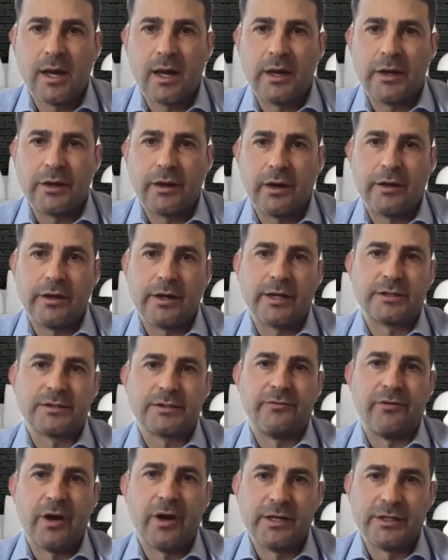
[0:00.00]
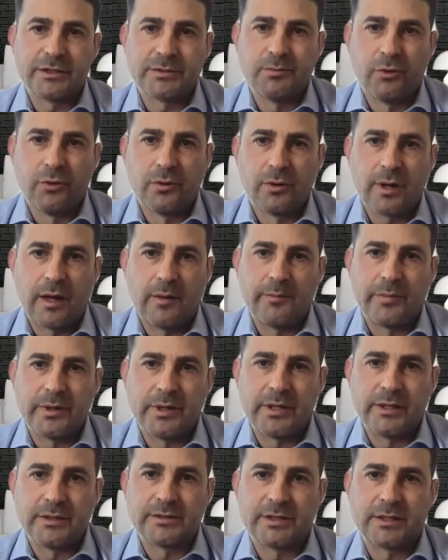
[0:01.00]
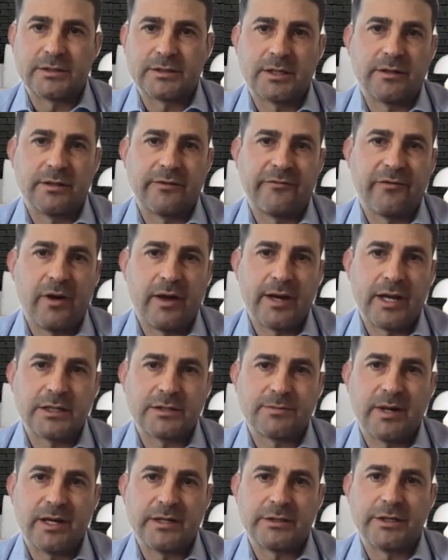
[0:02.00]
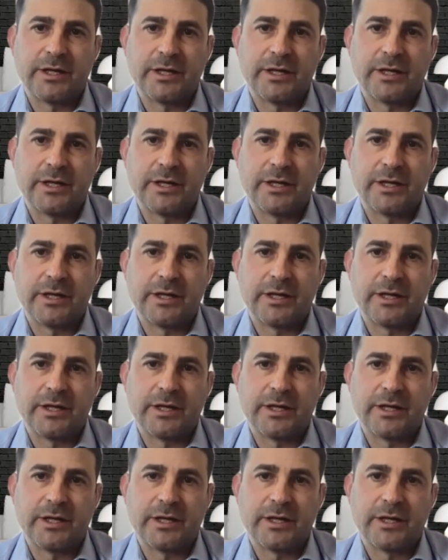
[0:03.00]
You get some really small companies that sit in the finance space.